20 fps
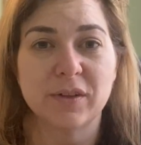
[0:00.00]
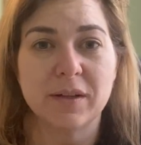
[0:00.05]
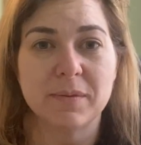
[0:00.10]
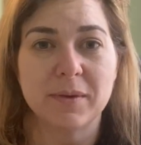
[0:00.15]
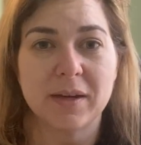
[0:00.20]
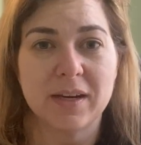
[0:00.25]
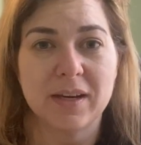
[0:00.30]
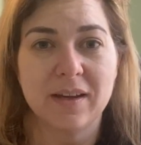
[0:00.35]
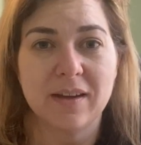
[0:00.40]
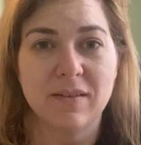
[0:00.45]
I'm
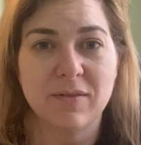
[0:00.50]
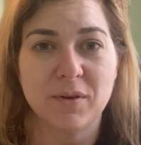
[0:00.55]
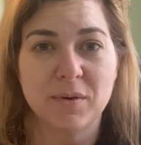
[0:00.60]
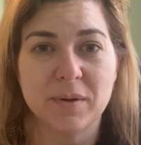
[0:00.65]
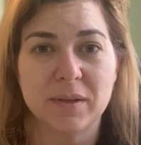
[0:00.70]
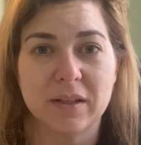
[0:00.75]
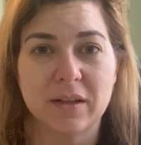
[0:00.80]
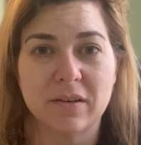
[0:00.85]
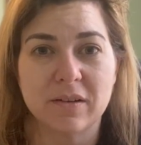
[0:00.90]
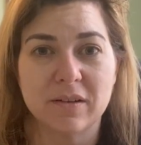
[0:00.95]
gonna give you
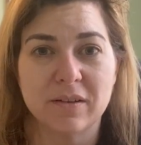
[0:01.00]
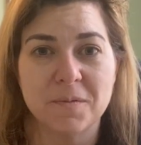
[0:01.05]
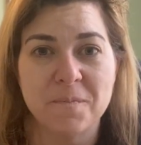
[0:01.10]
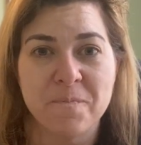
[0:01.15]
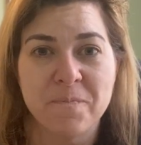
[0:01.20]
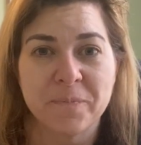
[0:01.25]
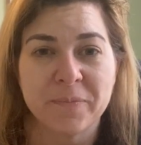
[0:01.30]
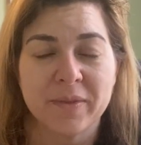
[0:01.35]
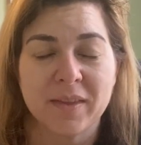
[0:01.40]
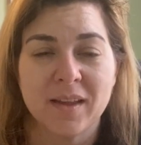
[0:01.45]
a little
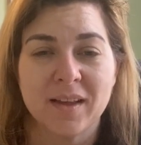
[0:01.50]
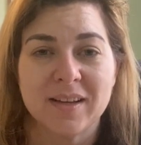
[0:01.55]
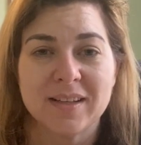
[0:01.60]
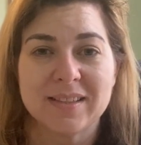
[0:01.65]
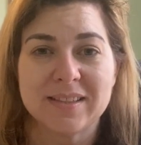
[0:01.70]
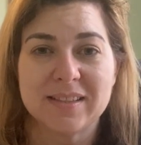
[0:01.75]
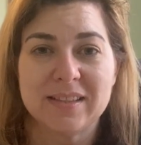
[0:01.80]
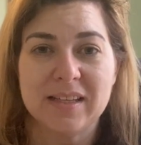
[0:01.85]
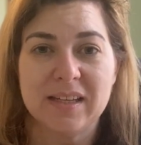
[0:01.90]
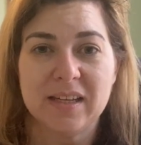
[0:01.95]

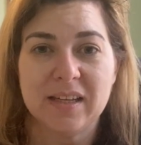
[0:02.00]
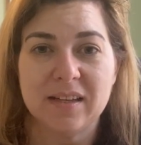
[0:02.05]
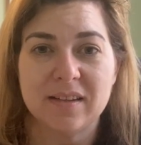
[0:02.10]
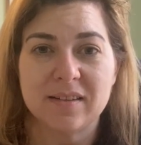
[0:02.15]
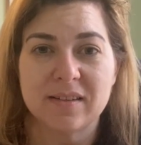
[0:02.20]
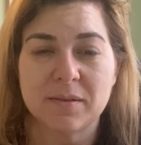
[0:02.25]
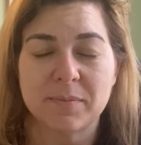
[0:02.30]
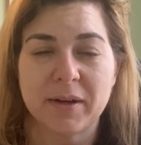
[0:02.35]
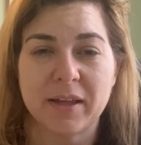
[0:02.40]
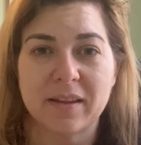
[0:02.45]
sneak
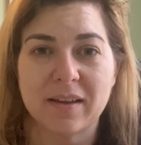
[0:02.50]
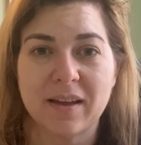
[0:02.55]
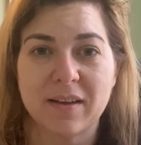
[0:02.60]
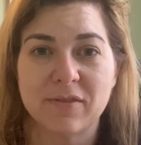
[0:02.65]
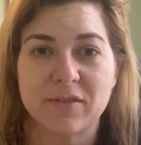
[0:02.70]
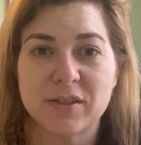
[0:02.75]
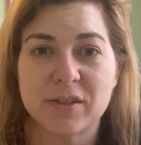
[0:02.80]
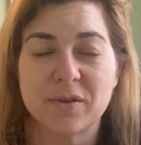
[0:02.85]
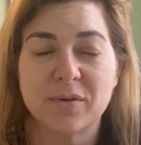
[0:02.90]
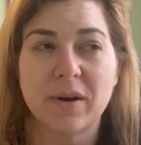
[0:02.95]
into my
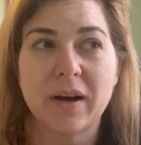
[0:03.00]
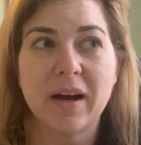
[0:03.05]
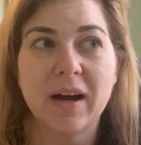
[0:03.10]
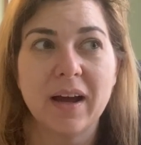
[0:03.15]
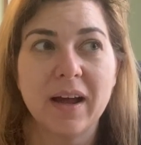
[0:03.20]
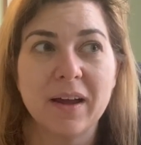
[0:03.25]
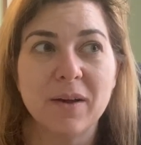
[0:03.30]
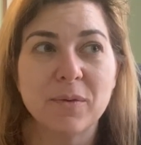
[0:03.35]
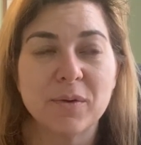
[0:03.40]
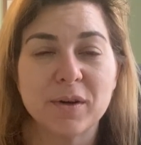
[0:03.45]
life. So
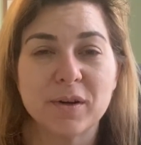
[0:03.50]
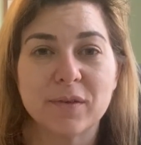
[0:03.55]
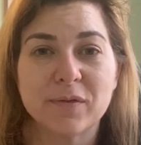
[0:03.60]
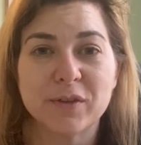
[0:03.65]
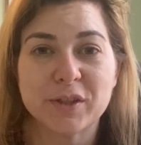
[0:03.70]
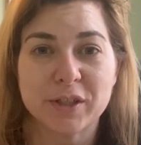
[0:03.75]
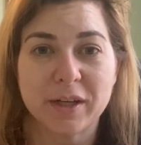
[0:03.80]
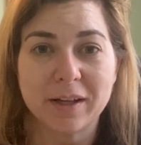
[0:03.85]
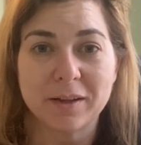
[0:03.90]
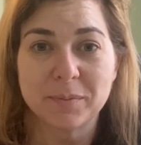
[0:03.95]
I work
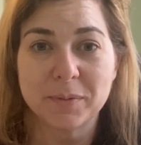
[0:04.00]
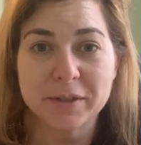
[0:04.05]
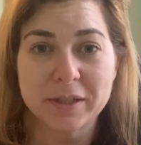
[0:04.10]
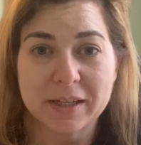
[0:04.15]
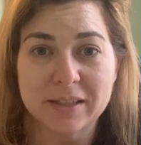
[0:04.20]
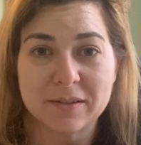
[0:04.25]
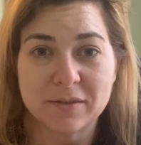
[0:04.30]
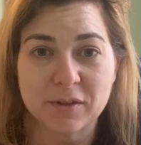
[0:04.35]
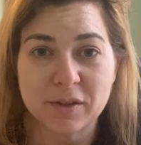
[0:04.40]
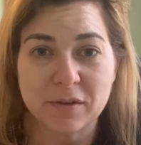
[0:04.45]
for Child
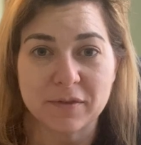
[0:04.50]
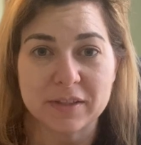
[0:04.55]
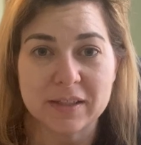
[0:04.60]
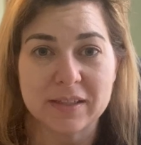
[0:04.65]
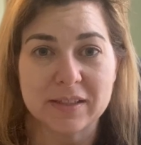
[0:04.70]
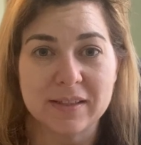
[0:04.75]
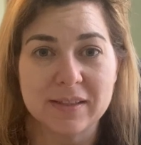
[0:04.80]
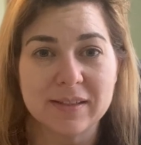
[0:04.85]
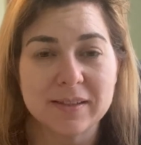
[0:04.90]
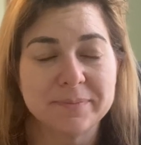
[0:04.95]
Protective
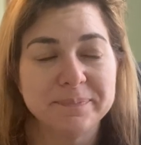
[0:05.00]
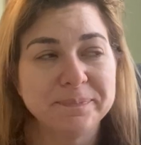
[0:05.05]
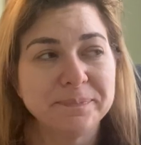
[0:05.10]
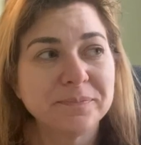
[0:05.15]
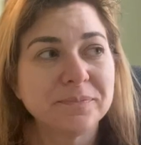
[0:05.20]
Services,